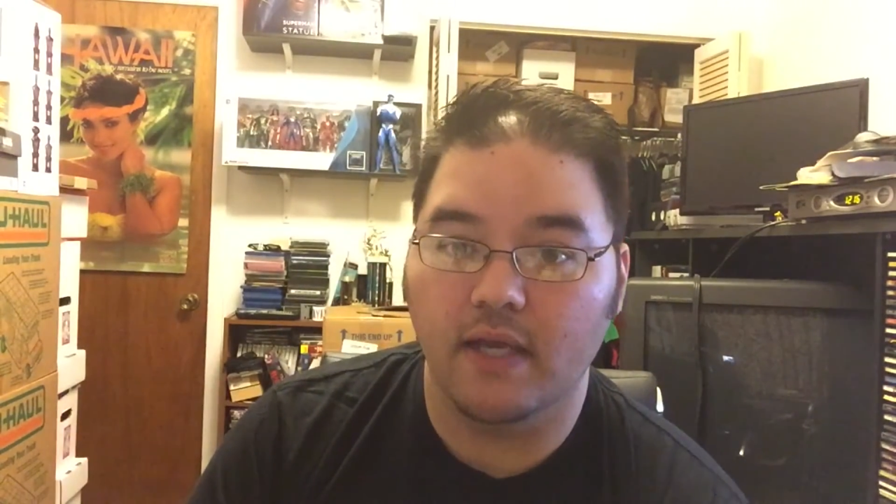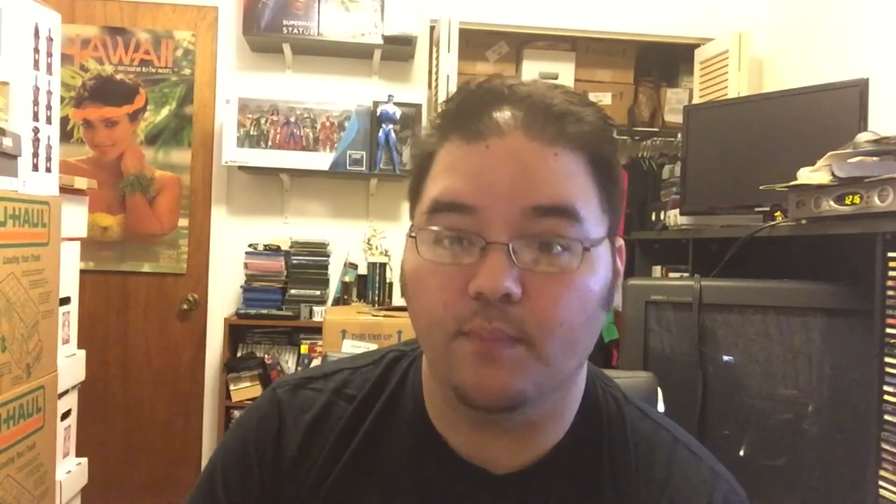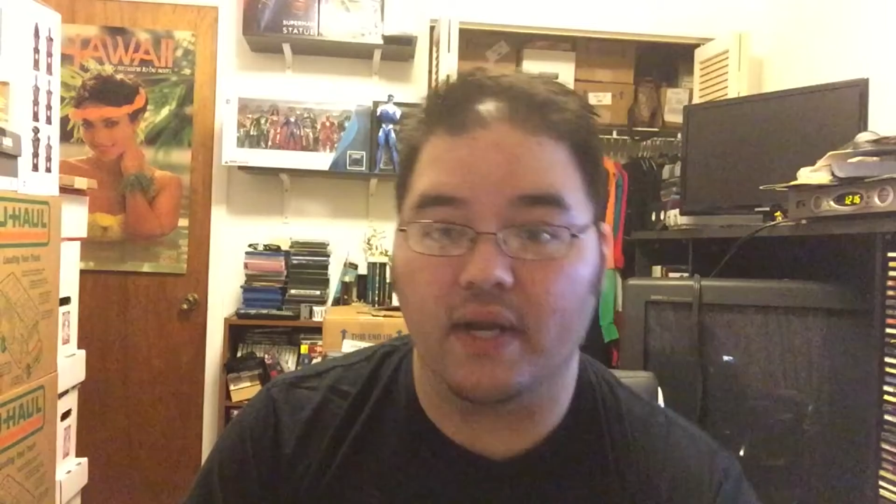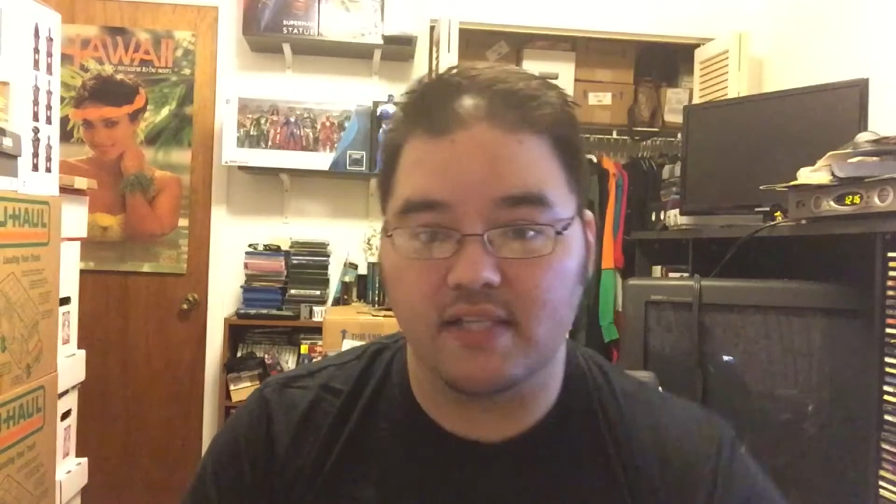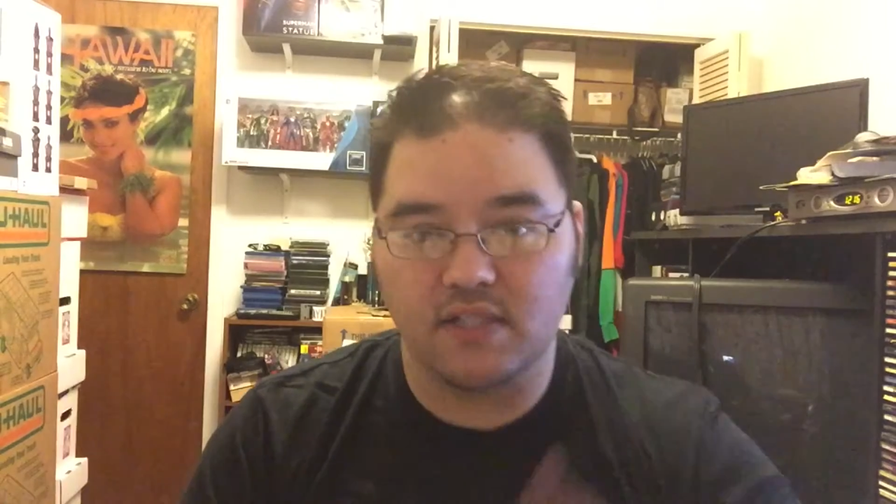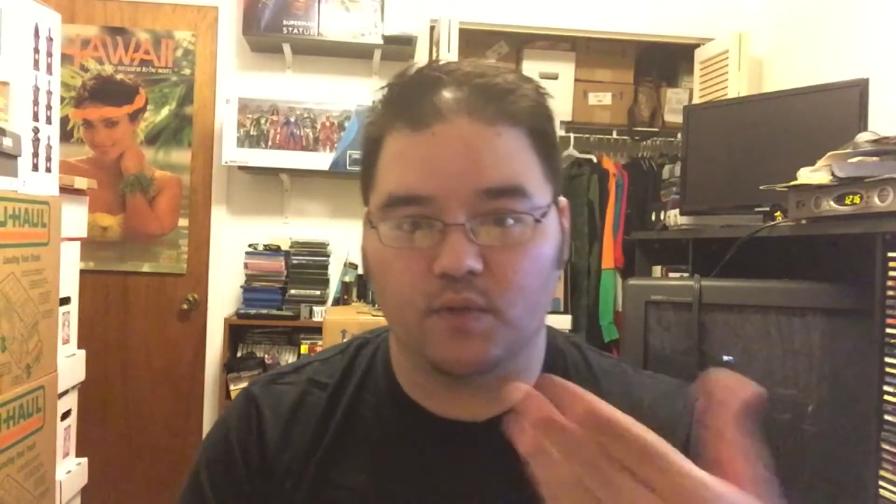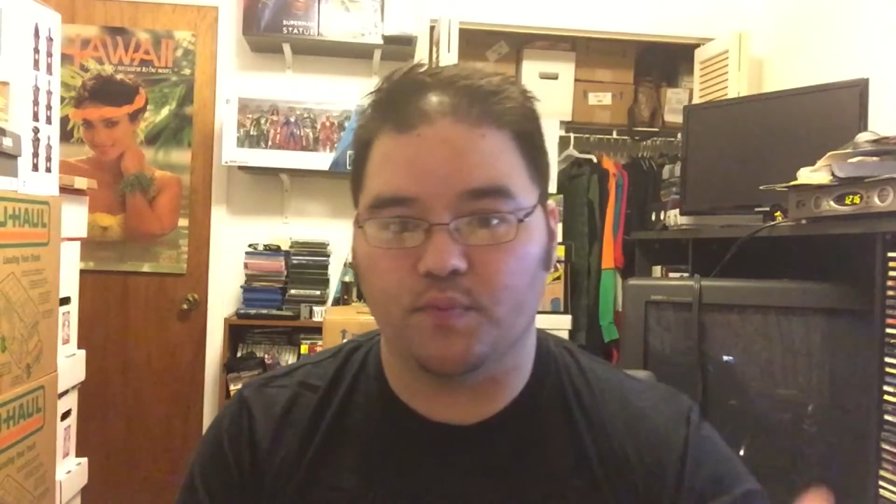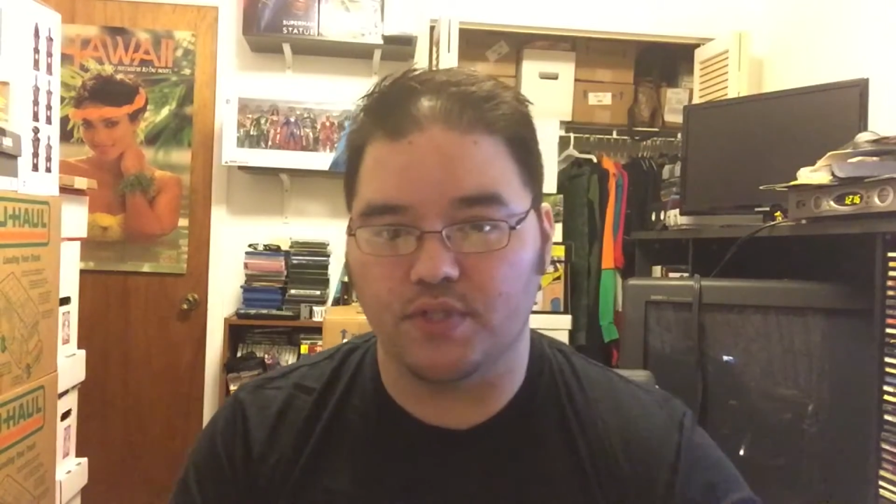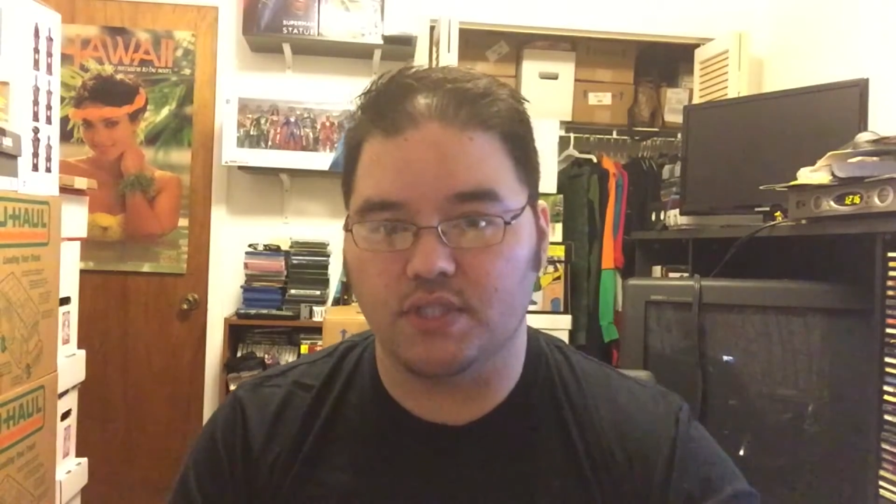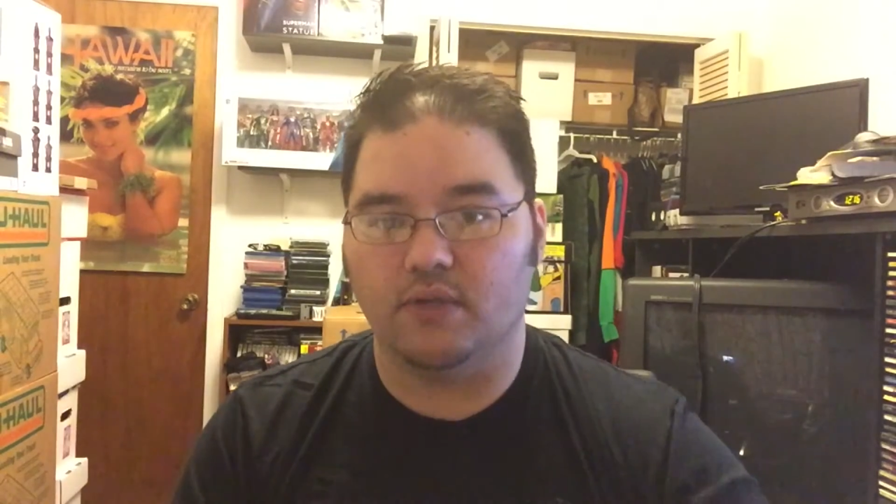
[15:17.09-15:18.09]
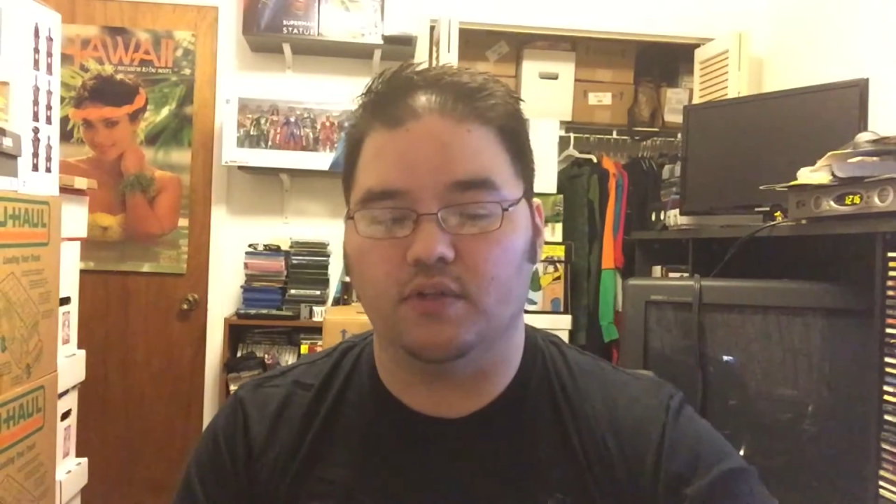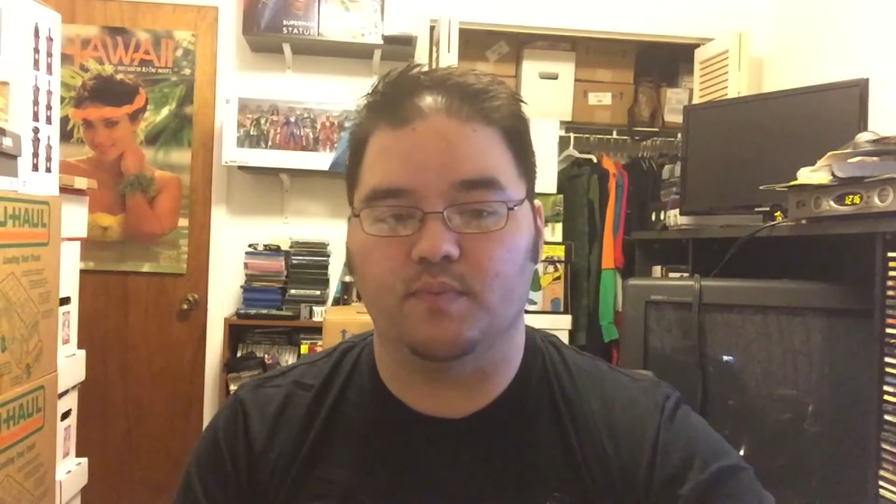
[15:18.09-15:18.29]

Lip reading: But I still appreciate all the